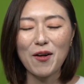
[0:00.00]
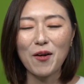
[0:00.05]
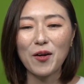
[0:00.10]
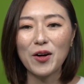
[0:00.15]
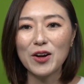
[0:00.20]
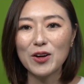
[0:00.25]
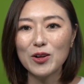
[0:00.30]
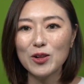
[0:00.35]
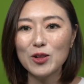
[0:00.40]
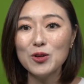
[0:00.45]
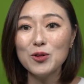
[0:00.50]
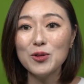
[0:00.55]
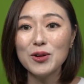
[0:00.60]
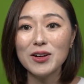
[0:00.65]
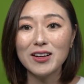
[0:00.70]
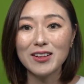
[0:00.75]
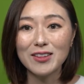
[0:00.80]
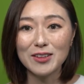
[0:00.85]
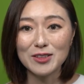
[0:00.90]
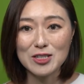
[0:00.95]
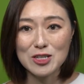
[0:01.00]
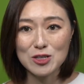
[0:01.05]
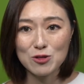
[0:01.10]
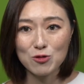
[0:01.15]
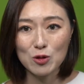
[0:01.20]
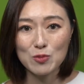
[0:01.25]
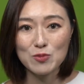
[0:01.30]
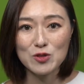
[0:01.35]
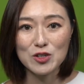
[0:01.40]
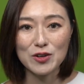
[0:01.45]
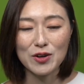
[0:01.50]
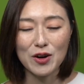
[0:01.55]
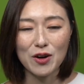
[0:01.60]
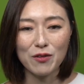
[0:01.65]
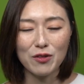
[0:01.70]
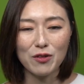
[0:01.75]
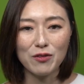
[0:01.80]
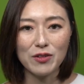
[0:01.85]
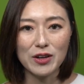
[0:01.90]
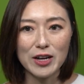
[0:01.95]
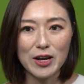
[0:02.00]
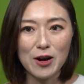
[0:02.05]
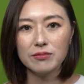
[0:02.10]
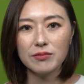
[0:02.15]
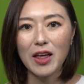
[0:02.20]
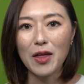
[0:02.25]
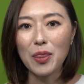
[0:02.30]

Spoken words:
are included in the description of the video.